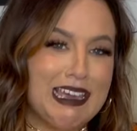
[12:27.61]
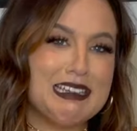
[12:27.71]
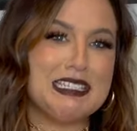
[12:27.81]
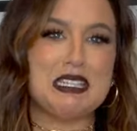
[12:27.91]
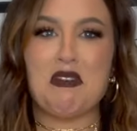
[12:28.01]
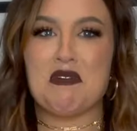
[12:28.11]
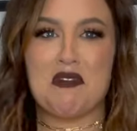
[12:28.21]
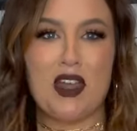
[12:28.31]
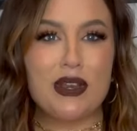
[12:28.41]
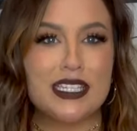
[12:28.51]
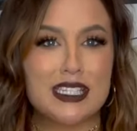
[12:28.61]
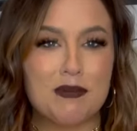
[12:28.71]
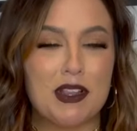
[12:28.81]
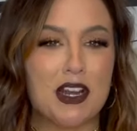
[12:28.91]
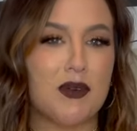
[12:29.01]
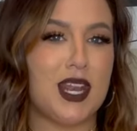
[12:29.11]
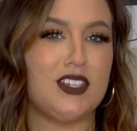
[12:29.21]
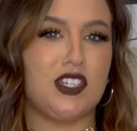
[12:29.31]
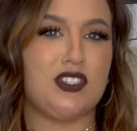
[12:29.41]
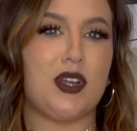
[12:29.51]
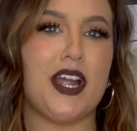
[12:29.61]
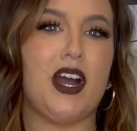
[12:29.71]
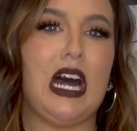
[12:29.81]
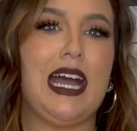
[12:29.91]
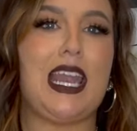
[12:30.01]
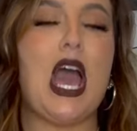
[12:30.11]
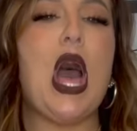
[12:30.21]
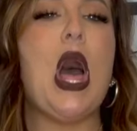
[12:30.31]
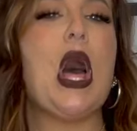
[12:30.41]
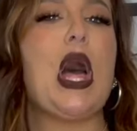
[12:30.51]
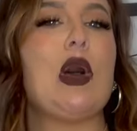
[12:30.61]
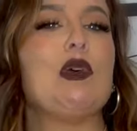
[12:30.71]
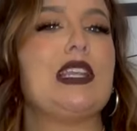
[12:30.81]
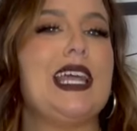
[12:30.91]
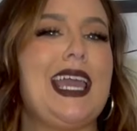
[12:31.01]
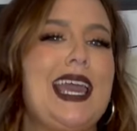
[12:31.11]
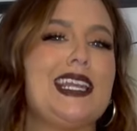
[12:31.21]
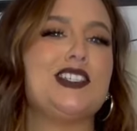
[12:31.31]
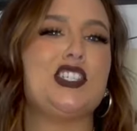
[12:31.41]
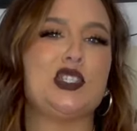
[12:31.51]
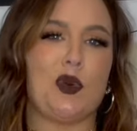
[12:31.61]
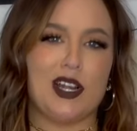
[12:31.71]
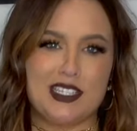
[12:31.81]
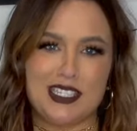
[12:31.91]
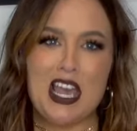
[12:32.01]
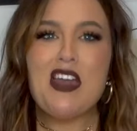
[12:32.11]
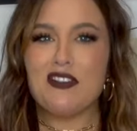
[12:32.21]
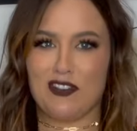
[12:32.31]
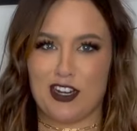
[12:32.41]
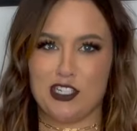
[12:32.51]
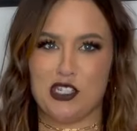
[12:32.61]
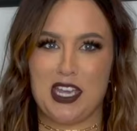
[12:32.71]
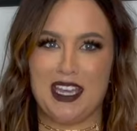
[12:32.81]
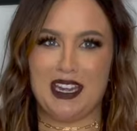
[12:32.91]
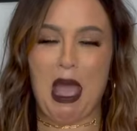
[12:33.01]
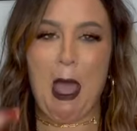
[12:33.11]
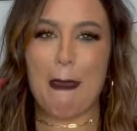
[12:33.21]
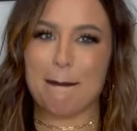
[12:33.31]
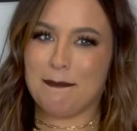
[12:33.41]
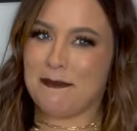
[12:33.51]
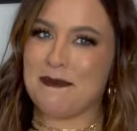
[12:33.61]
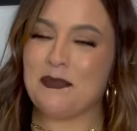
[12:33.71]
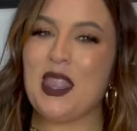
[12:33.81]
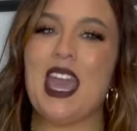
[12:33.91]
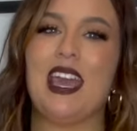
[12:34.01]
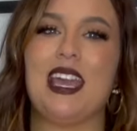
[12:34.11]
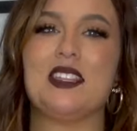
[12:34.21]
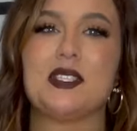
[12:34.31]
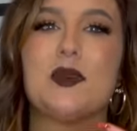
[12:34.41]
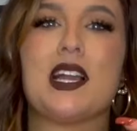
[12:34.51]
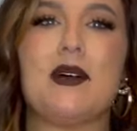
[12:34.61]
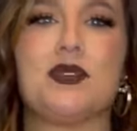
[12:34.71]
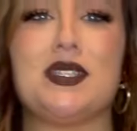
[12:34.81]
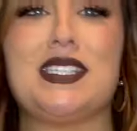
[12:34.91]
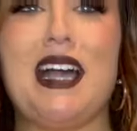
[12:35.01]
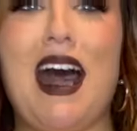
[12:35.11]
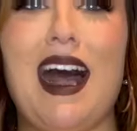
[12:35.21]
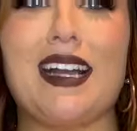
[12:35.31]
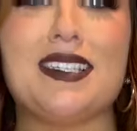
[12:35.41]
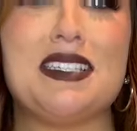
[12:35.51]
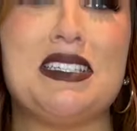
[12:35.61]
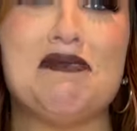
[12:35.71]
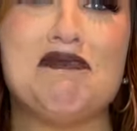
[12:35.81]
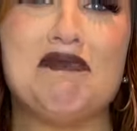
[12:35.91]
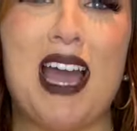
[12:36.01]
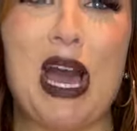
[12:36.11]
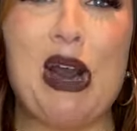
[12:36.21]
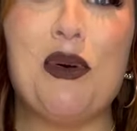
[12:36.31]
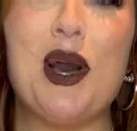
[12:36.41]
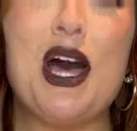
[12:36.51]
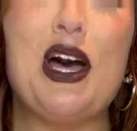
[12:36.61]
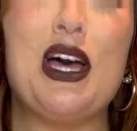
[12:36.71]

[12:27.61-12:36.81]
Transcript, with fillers: is very similar to what I just tried on, only in a short version. And this one comes with socks. How